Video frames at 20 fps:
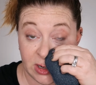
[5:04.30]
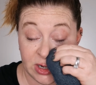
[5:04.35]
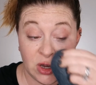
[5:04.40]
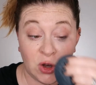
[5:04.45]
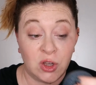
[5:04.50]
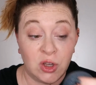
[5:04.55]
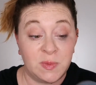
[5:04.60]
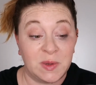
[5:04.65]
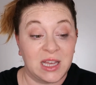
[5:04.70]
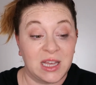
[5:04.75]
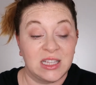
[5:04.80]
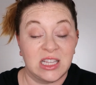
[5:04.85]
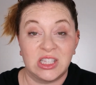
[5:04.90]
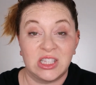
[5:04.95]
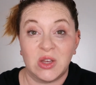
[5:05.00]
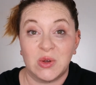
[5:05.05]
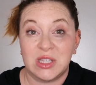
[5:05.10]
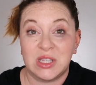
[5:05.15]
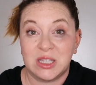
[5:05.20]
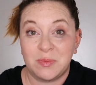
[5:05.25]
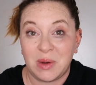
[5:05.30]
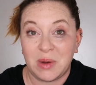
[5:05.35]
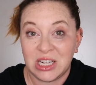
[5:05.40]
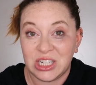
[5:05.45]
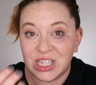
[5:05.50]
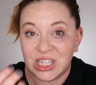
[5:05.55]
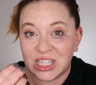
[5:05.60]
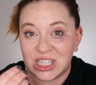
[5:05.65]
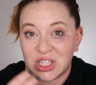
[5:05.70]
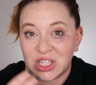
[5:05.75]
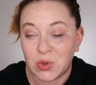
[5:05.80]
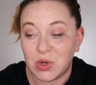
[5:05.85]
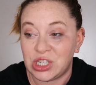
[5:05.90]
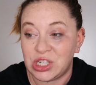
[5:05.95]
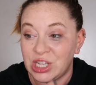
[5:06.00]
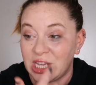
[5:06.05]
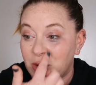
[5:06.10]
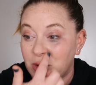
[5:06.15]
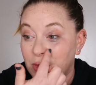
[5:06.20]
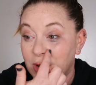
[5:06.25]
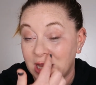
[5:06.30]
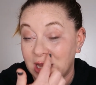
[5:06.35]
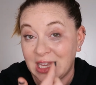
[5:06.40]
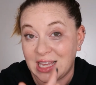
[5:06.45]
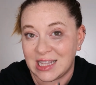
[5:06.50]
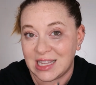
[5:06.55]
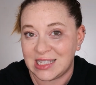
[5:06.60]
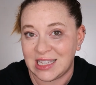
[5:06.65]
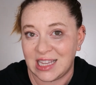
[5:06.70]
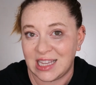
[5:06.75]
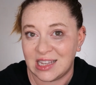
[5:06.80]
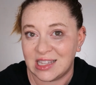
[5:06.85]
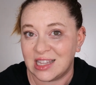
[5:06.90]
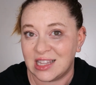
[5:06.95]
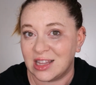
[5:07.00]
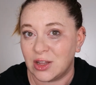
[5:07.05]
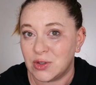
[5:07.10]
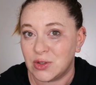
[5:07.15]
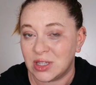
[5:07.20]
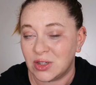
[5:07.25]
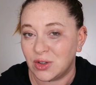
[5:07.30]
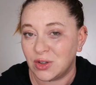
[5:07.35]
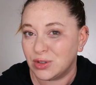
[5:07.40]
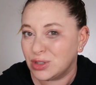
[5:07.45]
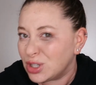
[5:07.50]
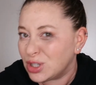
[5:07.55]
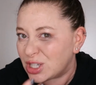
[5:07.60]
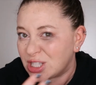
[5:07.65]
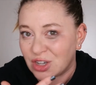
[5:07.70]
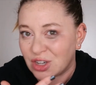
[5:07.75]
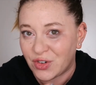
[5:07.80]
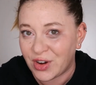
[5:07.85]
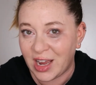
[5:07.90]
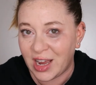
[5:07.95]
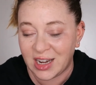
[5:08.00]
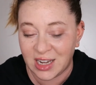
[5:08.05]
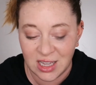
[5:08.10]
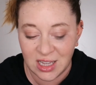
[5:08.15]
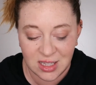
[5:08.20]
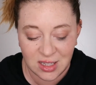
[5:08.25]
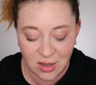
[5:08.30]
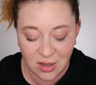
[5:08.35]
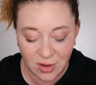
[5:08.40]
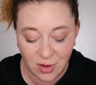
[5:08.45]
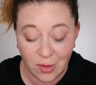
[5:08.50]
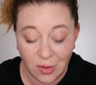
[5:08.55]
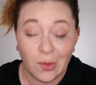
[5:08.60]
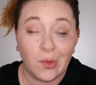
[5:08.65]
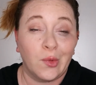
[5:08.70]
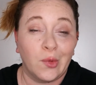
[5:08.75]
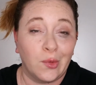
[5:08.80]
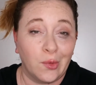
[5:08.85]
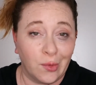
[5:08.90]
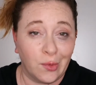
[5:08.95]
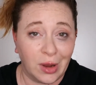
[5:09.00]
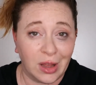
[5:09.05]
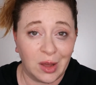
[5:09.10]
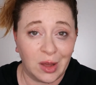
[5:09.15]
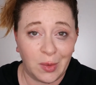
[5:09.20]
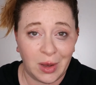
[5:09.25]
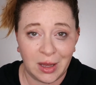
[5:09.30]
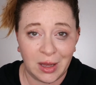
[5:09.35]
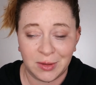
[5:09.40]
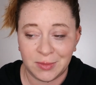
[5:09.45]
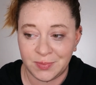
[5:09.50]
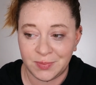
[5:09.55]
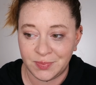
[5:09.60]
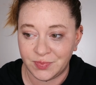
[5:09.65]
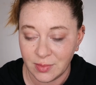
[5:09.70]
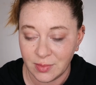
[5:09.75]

your nose. Because it's so spongy and squishy, it really gets into those little nooks and crannies really well. I'm